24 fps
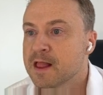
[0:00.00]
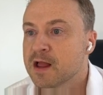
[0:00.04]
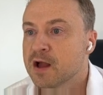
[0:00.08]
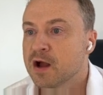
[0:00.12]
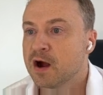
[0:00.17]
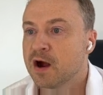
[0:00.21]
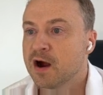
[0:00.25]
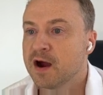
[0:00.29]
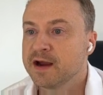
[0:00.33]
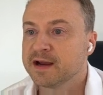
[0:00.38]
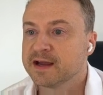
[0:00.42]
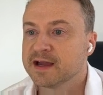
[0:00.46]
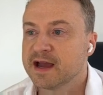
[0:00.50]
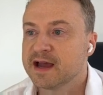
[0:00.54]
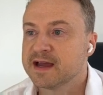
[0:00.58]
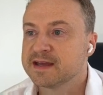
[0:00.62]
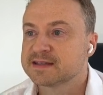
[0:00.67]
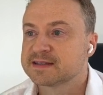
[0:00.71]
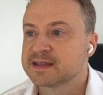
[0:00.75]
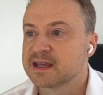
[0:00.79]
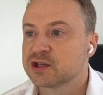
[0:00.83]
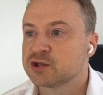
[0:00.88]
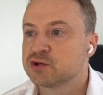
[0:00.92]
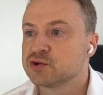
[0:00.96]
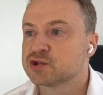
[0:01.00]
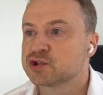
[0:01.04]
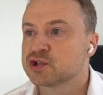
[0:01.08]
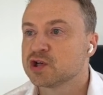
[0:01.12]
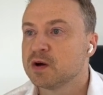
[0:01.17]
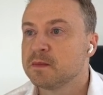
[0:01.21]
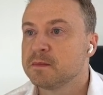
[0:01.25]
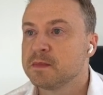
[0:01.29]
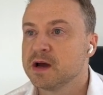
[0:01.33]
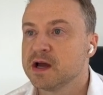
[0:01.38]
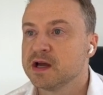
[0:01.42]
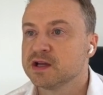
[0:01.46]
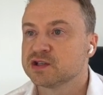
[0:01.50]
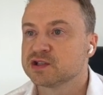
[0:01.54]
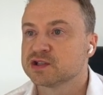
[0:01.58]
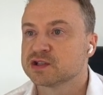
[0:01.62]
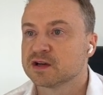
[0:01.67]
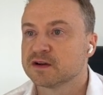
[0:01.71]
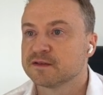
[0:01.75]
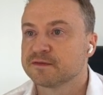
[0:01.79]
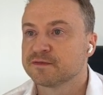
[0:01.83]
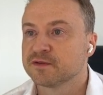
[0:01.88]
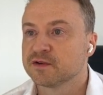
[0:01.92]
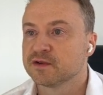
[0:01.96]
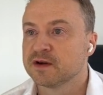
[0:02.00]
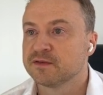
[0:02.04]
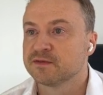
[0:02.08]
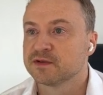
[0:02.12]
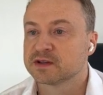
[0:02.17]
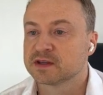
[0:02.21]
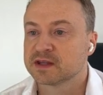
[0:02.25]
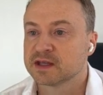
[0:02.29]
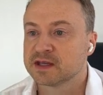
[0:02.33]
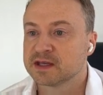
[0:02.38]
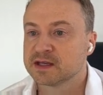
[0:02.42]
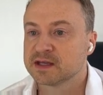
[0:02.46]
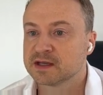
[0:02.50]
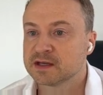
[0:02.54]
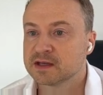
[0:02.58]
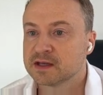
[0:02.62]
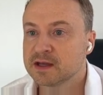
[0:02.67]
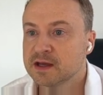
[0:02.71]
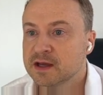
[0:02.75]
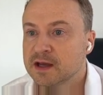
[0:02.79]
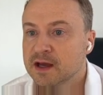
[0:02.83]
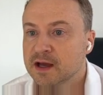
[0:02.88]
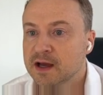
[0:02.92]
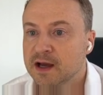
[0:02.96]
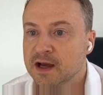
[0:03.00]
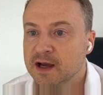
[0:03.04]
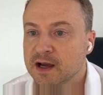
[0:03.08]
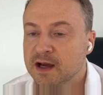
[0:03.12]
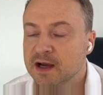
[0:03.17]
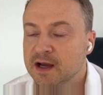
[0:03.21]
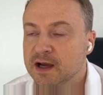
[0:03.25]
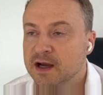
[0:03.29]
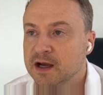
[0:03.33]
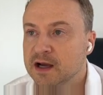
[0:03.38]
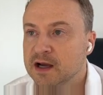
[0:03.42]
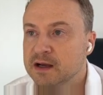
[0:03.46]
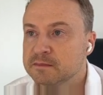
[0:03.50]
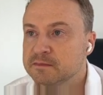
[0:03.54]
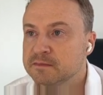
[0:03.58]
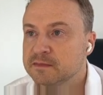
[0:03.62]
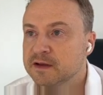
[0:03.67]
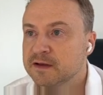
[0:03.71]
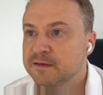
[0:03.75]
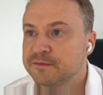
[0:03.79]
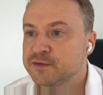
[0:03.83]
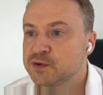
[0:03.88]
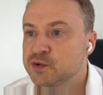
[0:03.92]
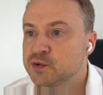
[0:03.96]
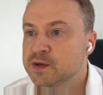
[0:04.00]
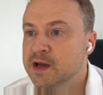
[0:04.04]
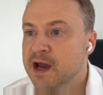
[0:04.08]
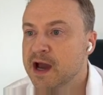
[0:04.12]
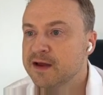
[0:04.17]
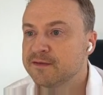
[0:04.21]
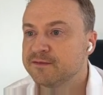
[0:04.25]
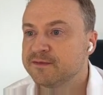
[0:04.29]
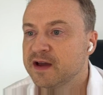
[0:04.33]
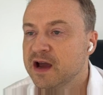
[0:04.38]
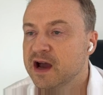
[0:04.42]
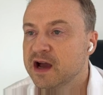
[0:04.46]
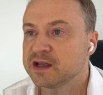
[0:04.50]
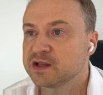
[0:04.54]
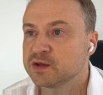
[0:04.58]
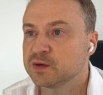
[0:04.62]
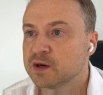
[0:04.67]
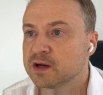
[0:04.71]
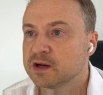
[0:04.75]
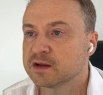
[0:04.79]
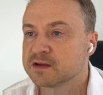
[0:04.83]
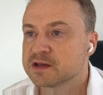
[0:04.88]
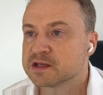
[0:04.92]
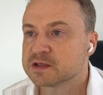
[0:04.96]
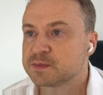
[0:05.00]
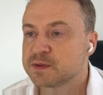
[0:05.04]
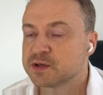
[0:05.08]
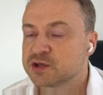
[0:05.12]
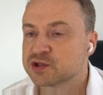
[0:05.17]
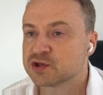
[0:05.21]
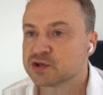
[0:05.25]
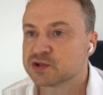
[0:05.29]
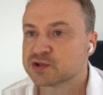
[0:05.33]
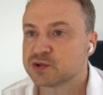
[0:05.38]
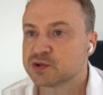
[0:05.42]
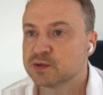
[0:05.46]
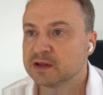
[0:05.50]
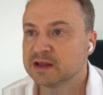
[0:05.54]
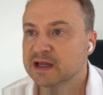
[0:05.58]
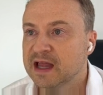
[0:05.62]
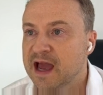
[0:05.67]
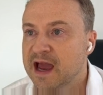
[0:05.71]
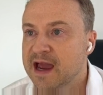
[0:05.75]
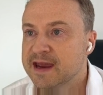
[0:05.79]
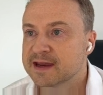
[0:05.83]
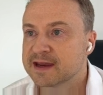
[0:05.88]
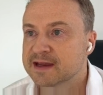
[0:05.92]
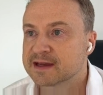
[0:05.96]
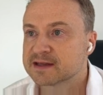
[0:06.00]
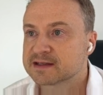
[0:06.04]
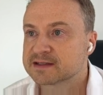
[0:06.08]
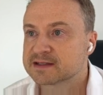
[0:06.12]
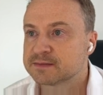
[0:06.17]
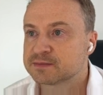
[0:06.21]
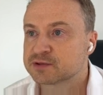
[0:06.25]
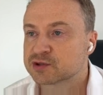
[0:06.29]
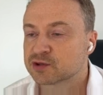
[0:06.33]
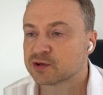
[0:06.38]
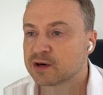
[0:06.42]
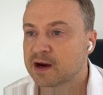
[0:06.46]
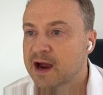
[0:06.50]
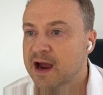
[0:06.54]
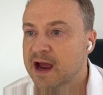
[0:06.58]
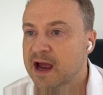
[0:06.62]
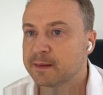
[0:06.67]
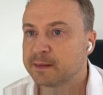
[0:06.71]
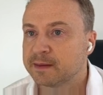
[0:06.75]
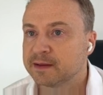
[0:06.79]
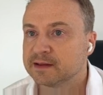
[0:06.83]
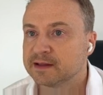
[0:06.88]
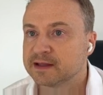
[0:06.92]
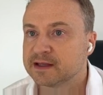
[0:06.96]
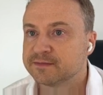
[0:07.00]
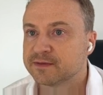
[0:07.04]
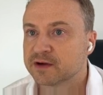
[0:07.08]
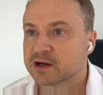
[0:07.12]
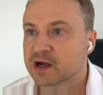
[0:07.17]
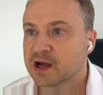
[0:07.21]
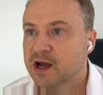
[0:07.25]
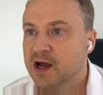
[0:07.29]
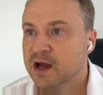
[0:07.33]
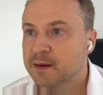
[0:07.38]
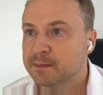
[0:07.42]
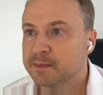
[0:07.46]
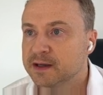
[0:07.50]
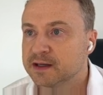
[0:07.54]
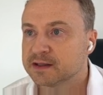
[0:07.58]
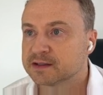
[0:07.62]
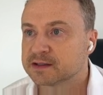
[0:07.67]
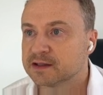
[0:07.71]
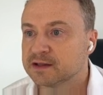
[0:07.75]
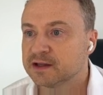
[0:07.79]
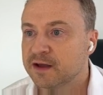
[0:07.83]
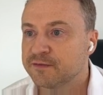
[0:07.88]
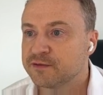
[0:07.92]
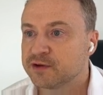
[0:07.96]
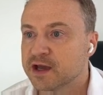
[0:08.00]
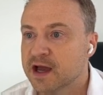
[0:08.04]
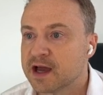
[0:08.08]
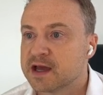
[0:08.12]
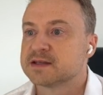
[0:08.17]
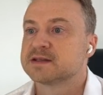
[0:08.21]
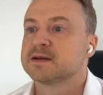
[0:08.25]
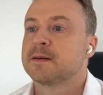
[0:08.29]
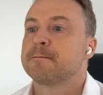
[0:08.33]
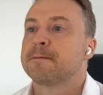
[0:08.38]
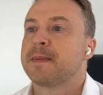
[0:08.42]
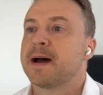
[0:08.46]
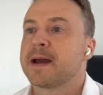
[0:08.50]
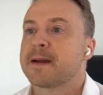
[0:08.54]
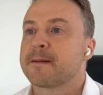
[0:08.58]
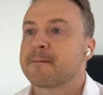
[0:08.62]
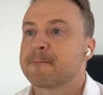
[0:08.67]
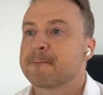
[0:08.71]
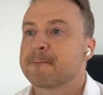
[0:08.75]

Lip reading: All right, guys, thank you so much for everything. If you got value out of this, be sure to like, subscribe, and leave a comment. Love you guys. Bye.